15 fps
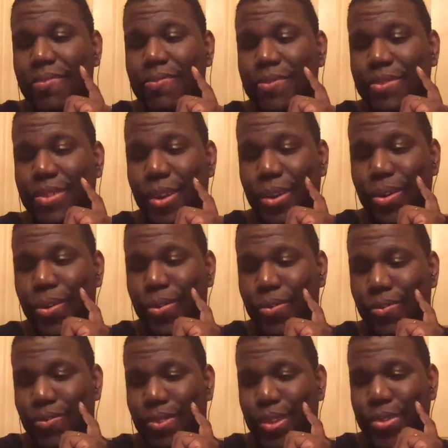so
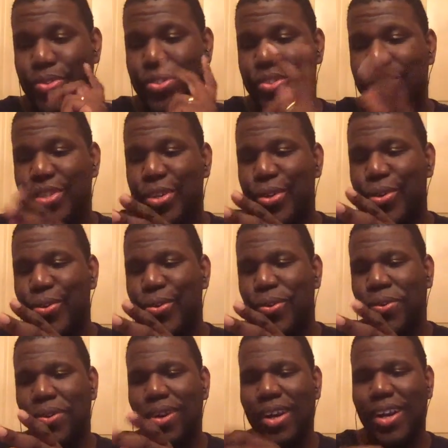those two.
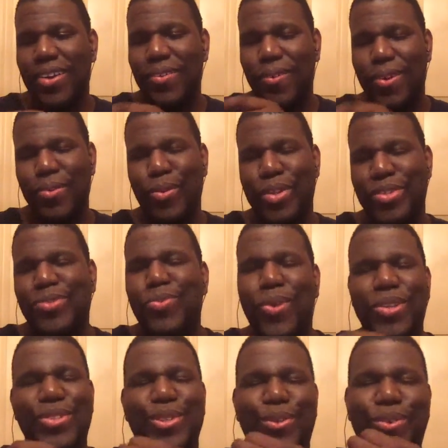All right. What's
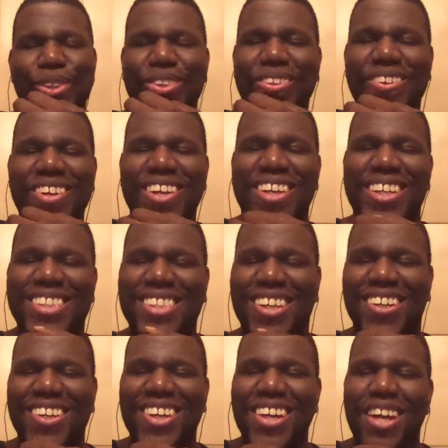one, two, and three?
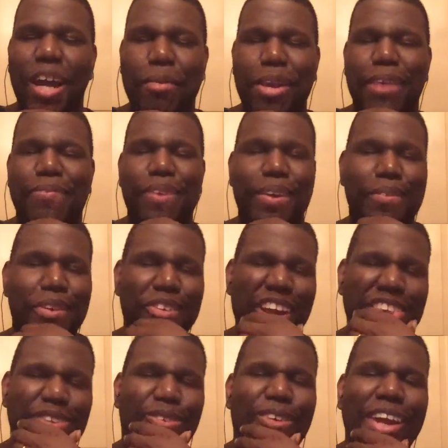So I mean, if you had
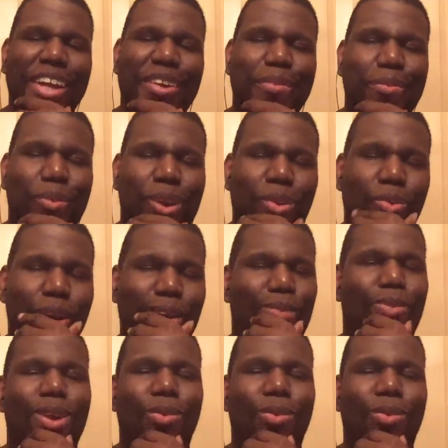to rank them, where would